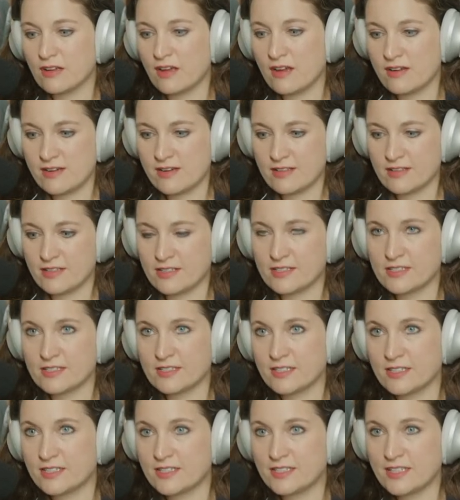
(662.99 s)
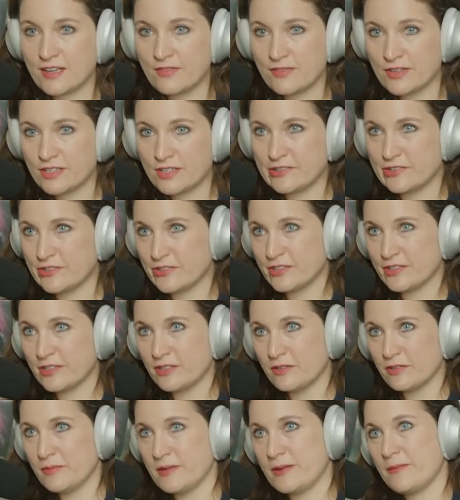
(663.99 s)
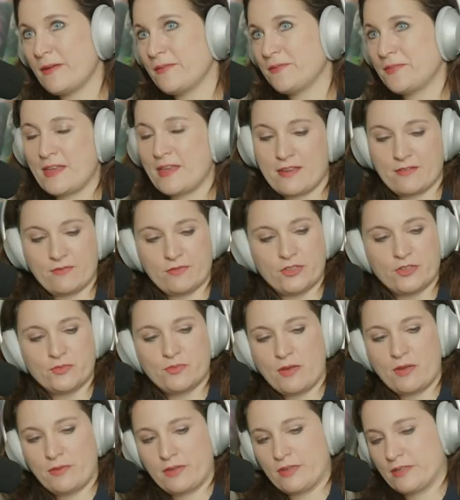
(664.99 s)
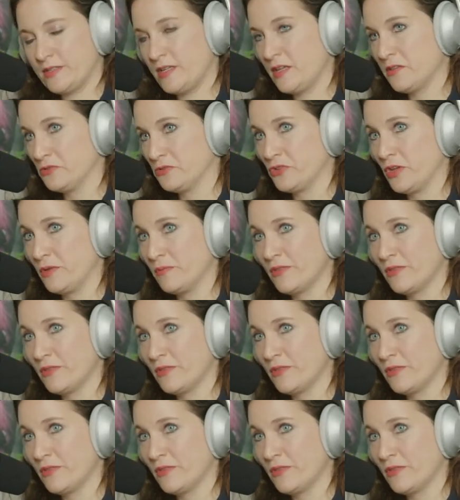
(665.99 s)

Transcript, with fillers: All right, let's let's dive in and learn a little bit about that, which is probably going to say the same